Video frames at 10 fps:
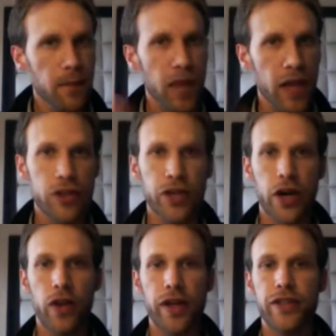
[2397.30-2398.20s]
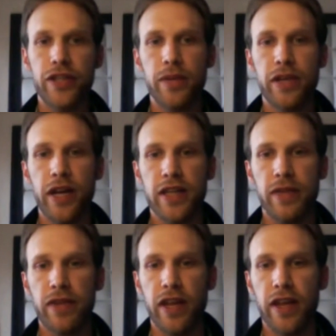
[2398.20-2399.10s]
Cherilyn and Jim, do you guys have
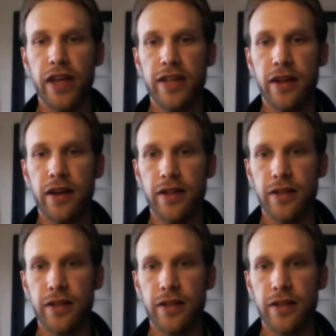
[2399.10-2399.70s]
any last thoughts?